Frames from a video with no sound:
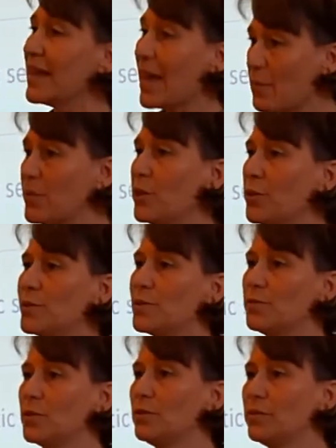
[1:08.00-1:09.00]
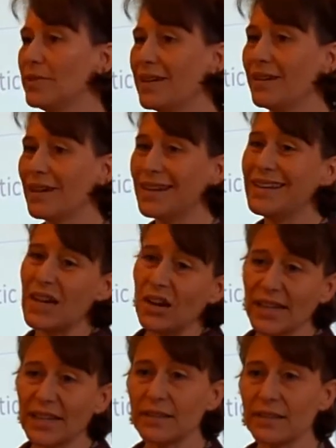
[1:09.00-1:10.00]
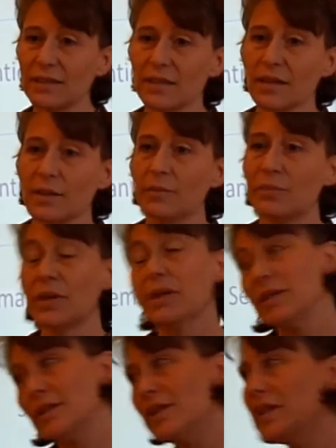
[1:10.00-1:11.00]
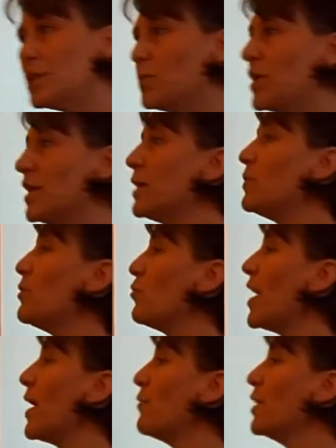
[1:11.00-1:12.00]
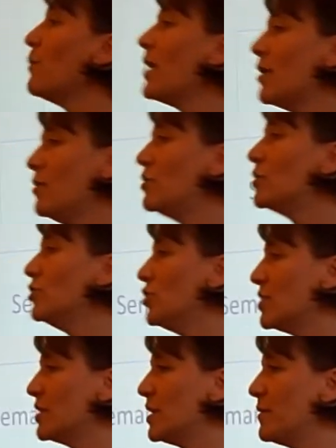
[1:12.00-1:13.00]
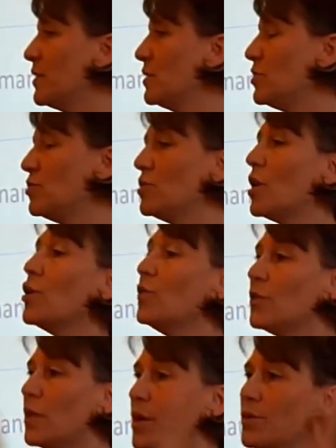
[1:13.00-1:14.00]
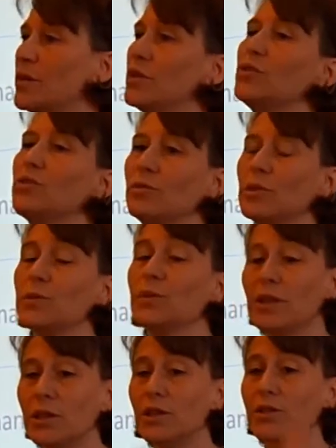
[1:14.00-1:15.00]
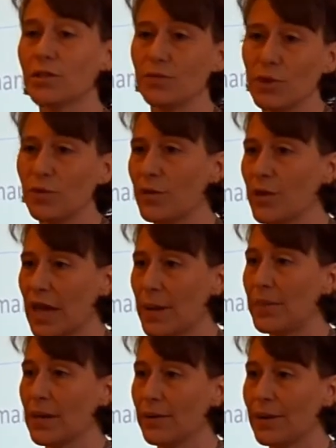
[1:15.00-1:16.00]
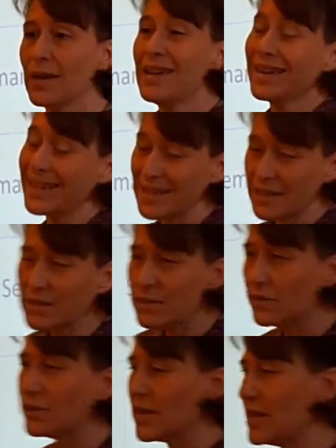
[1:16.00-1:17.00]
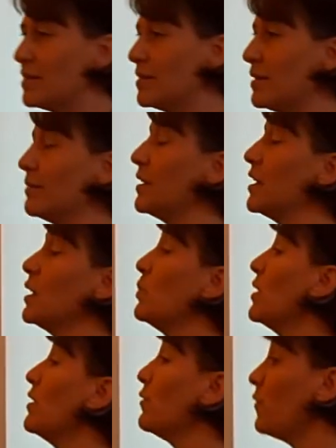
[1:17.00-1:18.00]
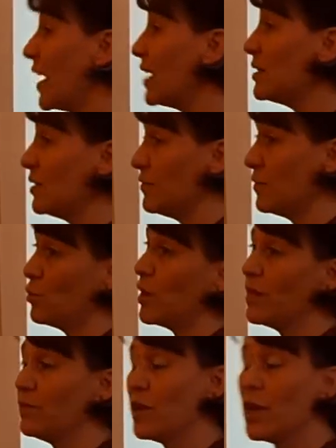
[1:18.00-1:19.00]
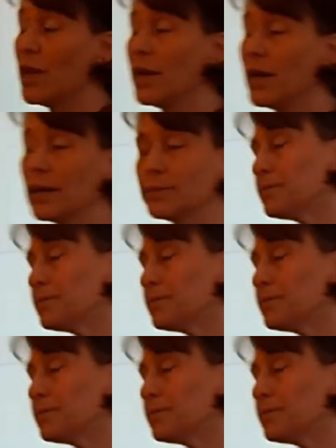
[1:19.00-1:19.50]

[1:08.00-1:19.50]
can be useful, they're kind of nice, but you need to be a little bit wary about not just overloading students with lots of new vocabulary, because it's not necessarily going to be an effective way of learning.